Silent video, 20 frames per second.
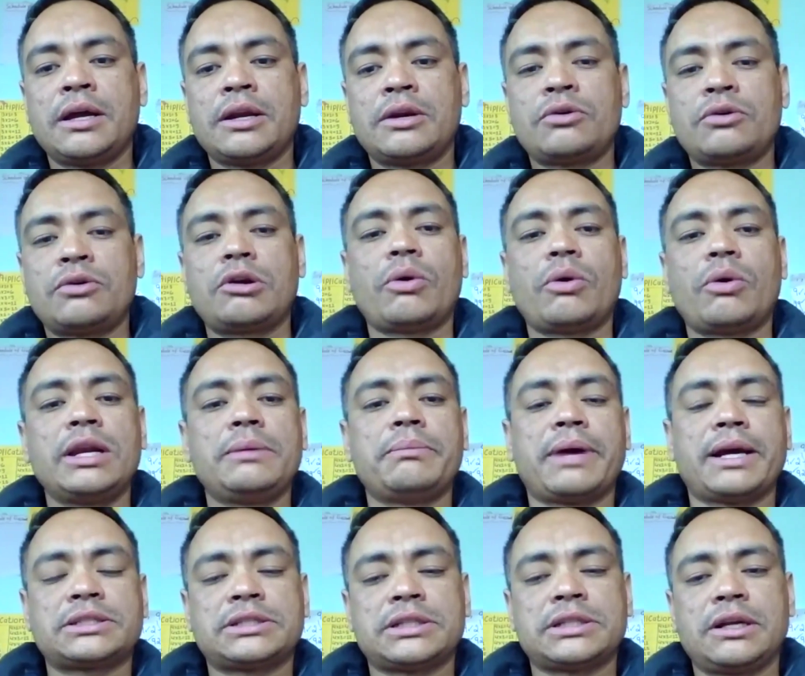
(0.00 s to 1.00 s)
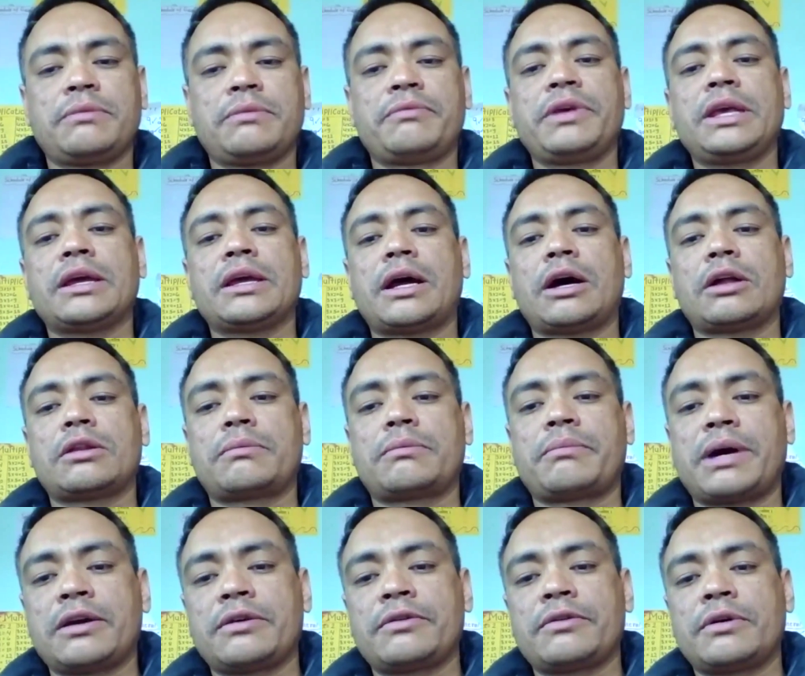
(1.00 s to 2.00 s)
not only myself, me and other
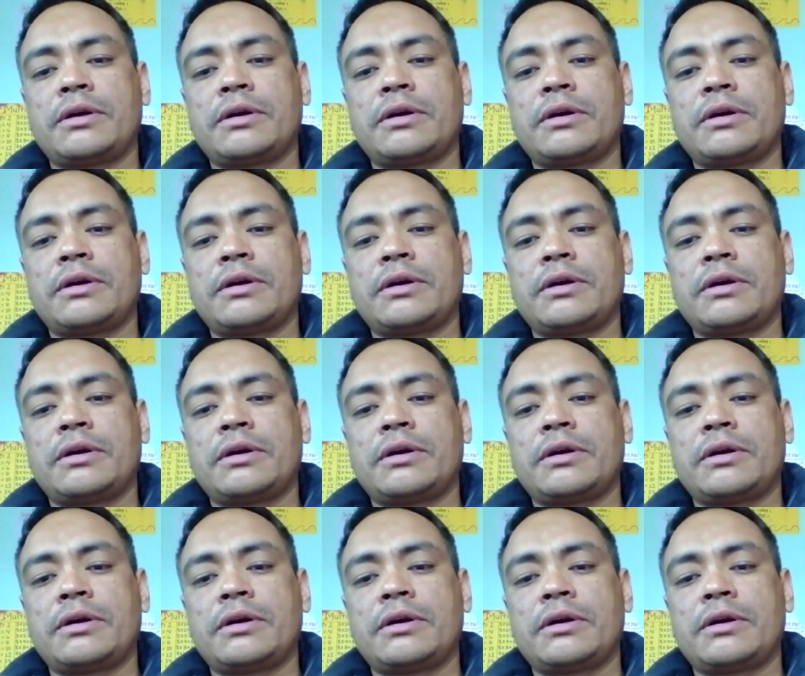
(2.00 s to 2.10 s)
my